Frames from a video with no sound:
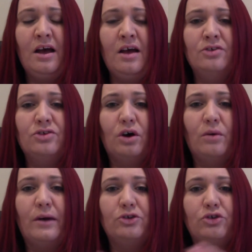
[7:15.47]

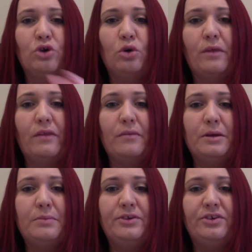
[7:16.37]
So I just hope that the
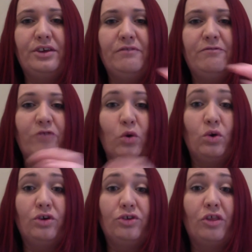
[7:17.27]
BBC
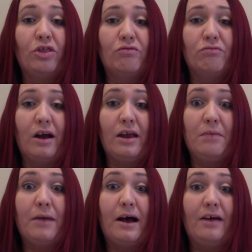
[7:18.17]
focus on the right
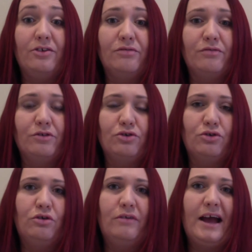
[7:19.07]
parts of the
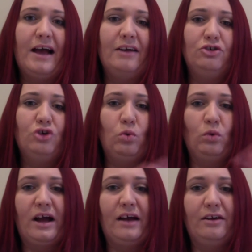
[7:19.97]
story and
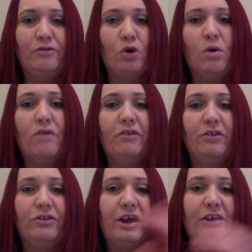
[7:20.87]
don't kind of go off
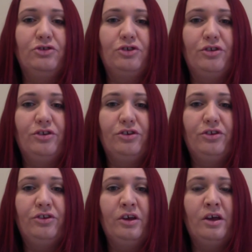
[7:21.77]
on
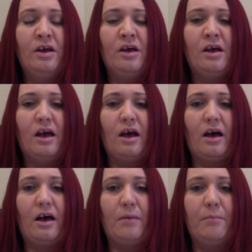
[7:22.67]
tangents.
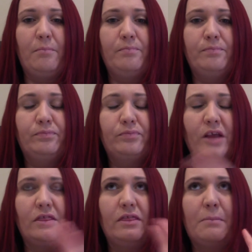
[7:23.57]

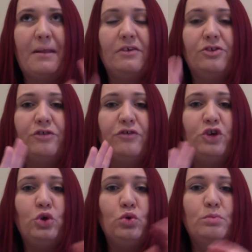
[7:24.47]
The balance of
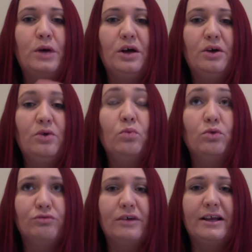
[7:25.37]
humour
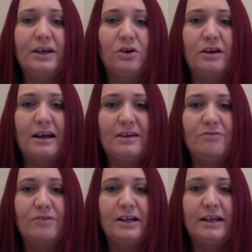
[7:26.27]
was really good. I
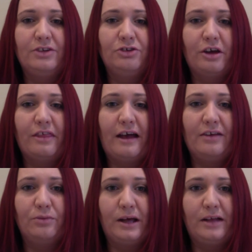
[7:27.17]
did really enjoy that
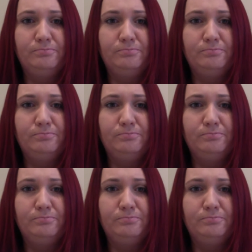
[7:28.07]
as well.